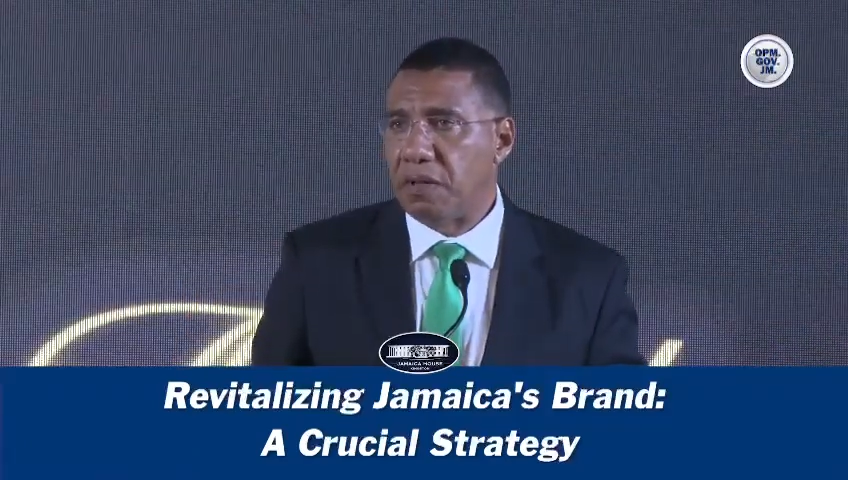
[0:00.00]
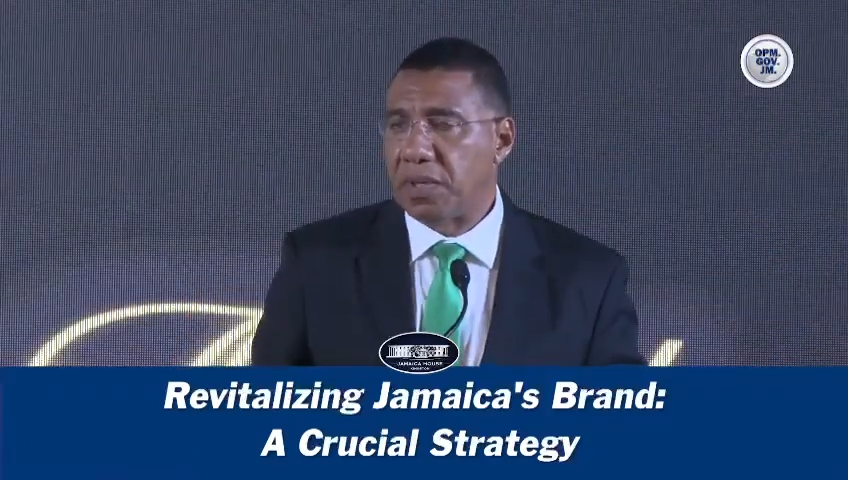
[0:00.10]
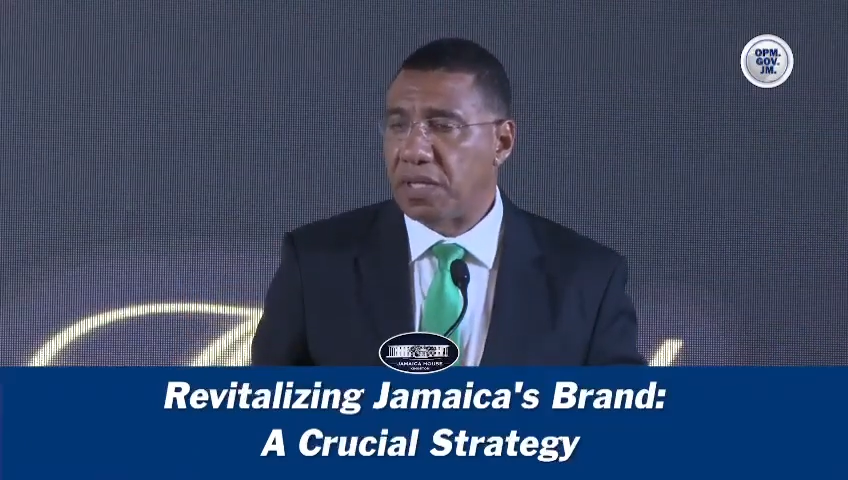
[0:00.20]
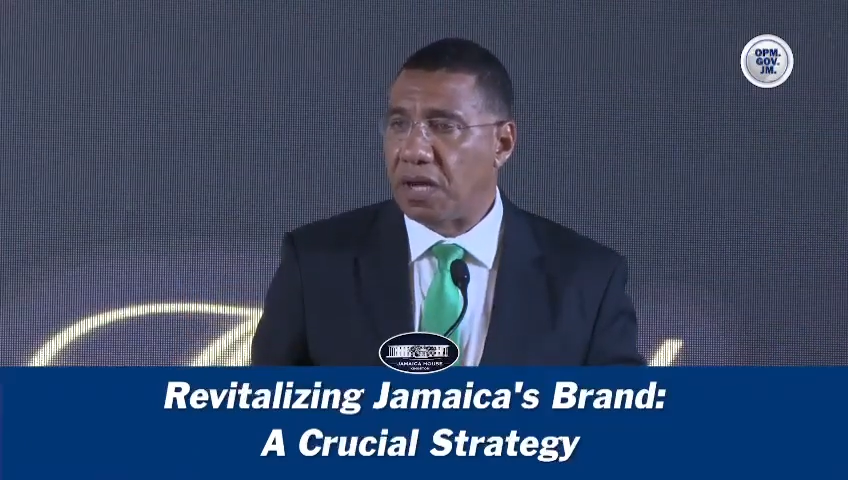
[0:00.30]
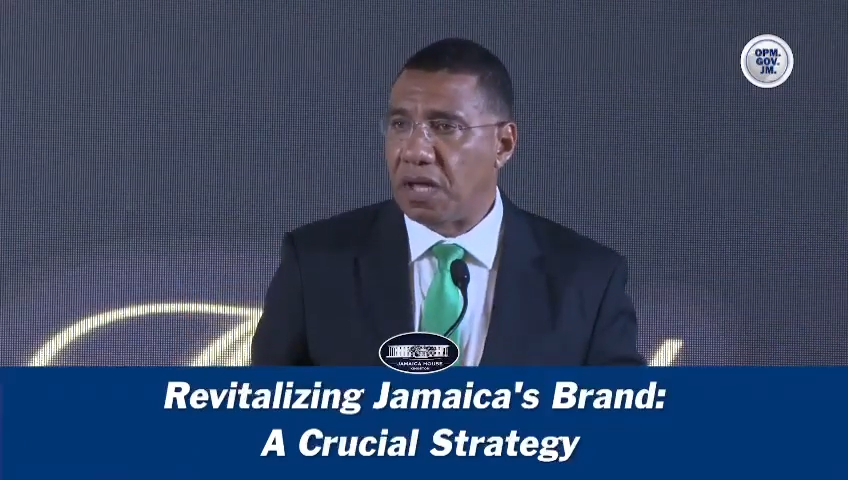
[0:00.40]

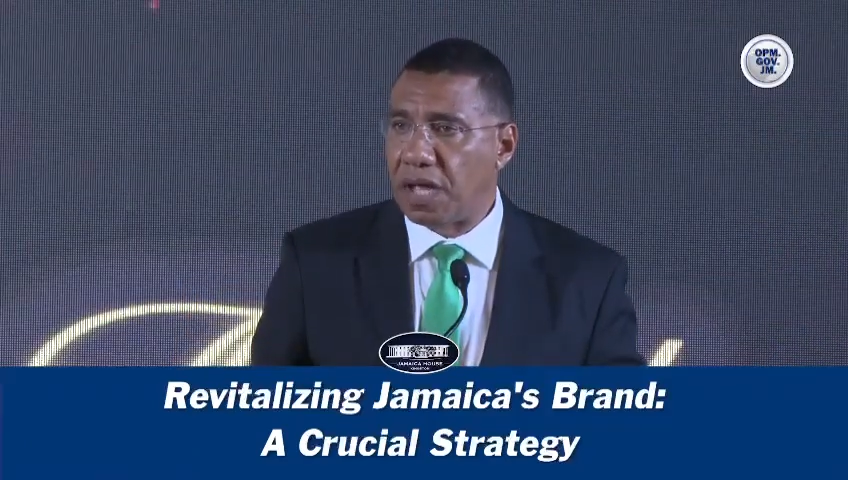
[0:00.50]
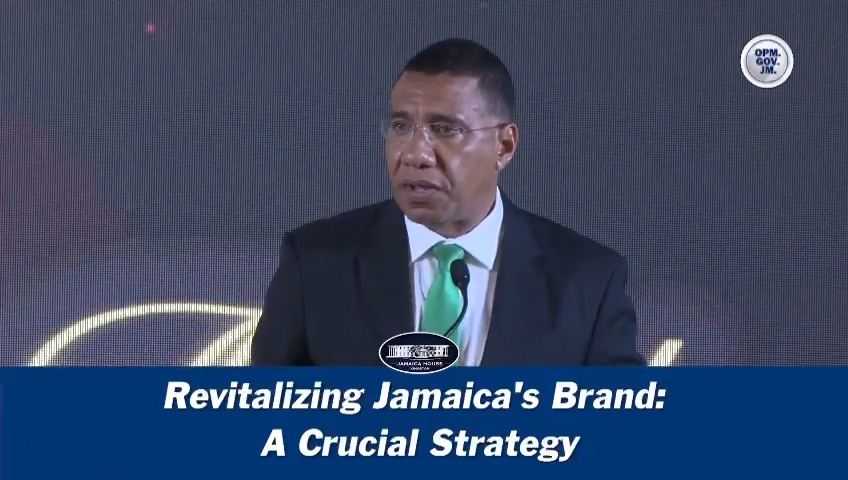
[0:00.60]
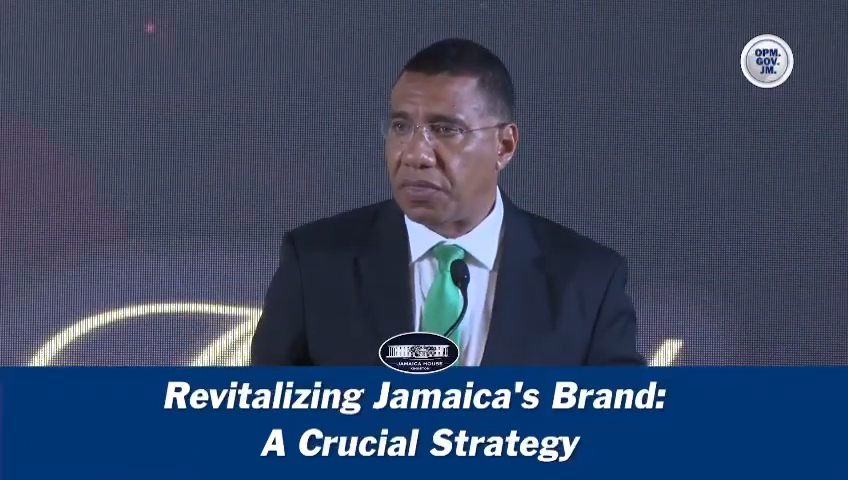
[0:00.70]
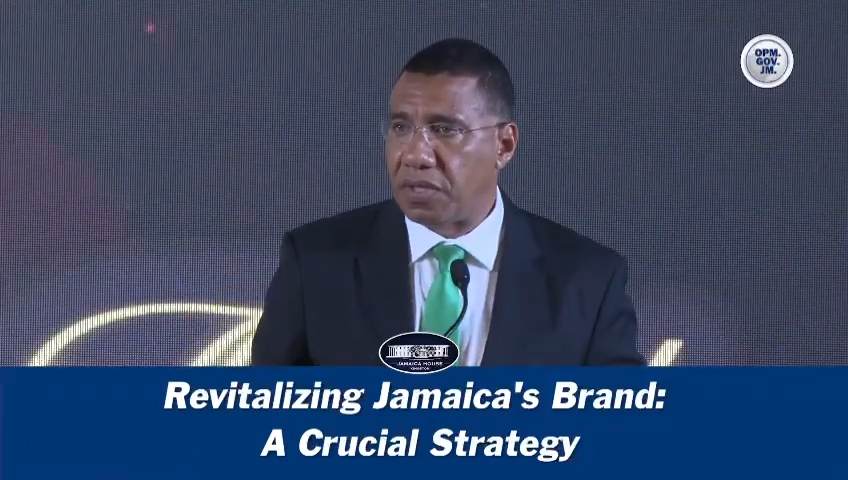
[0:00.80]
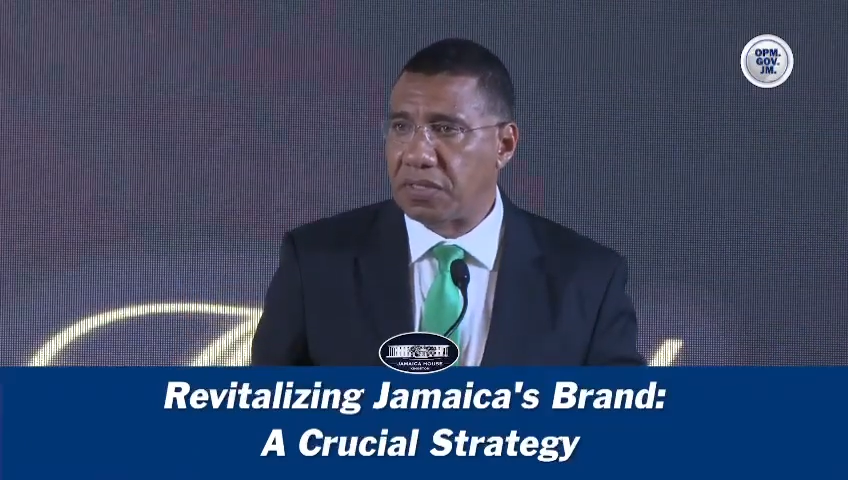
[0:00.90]
But there are other
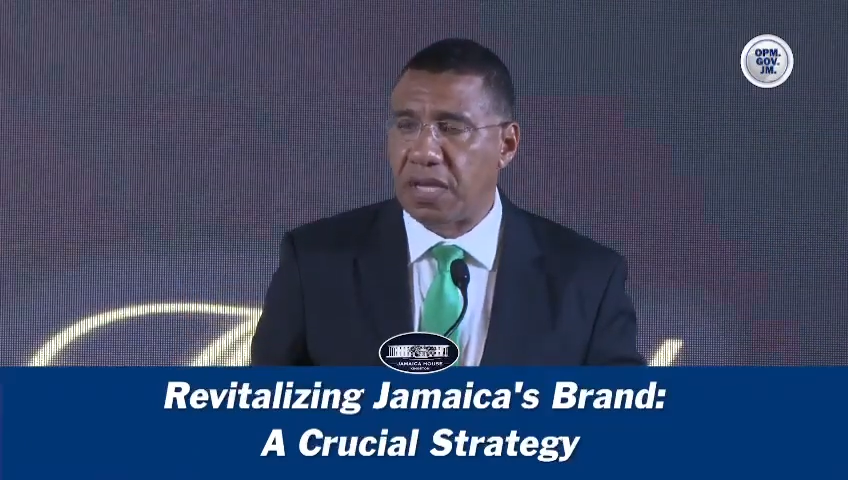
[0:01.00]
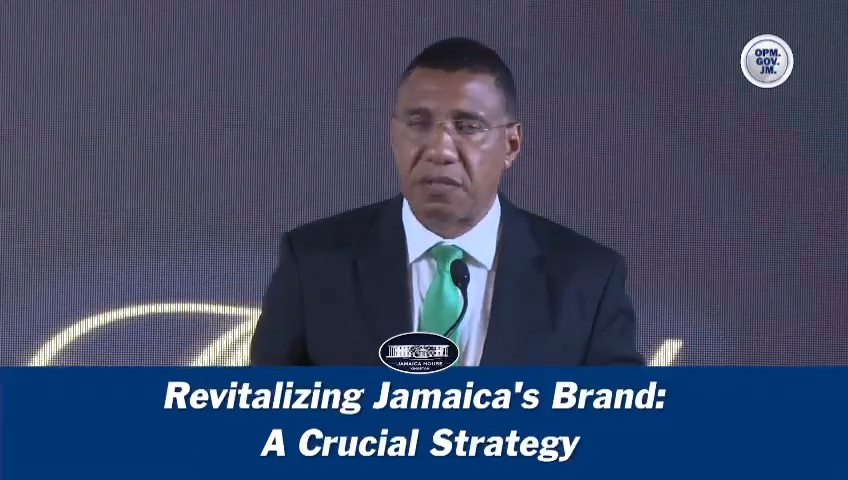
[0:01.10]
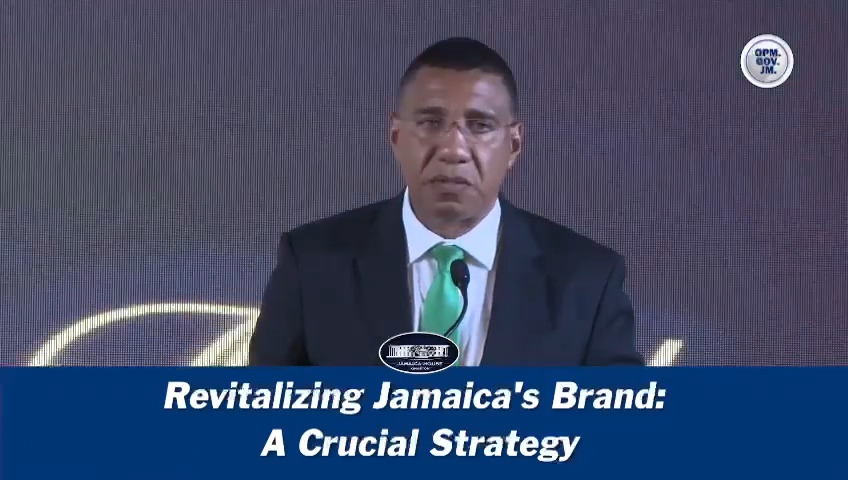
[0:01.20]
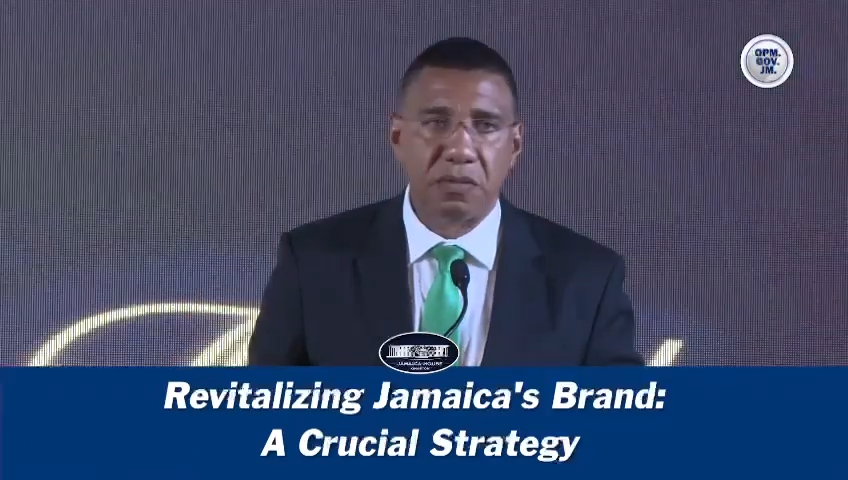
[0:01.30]
things that